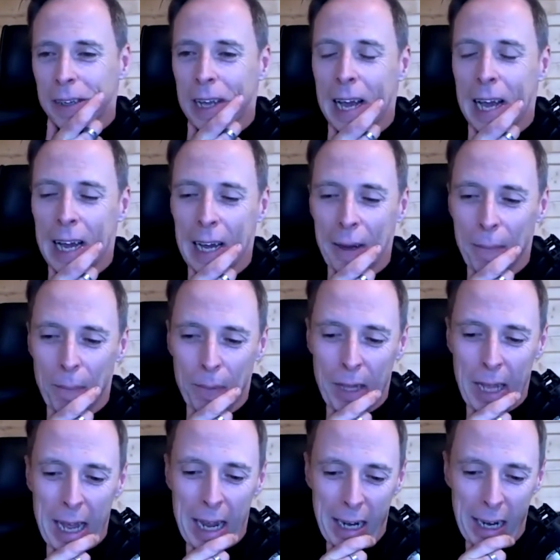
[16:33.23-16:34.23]

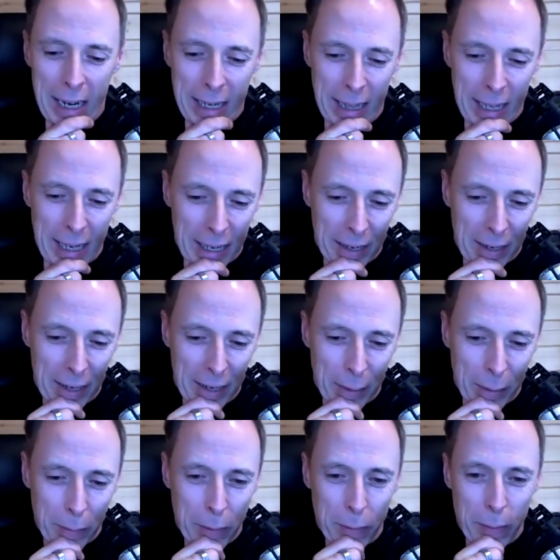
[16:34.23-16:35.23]
then I think it
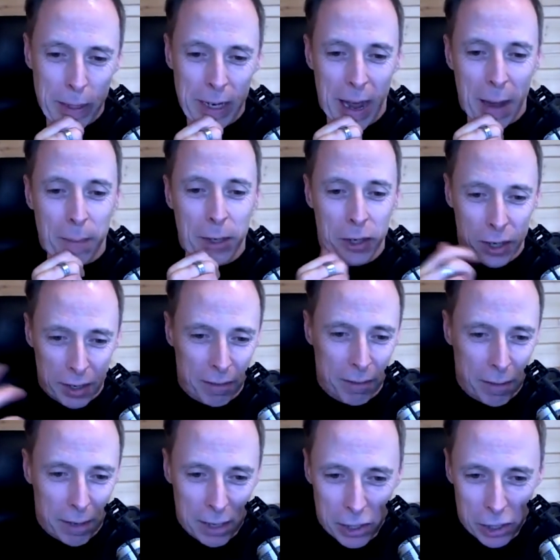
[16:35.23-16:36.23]
would be damaging
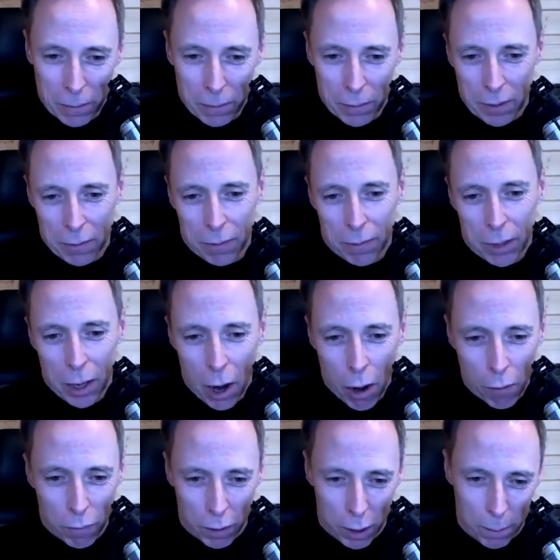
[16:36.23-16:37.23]
in terms of
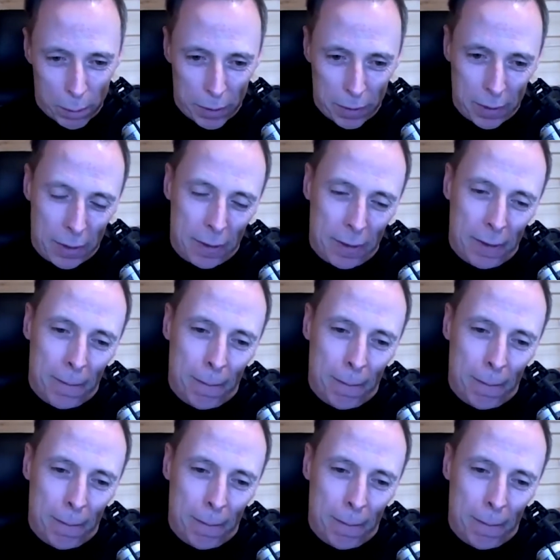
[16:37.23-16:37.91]
overall business.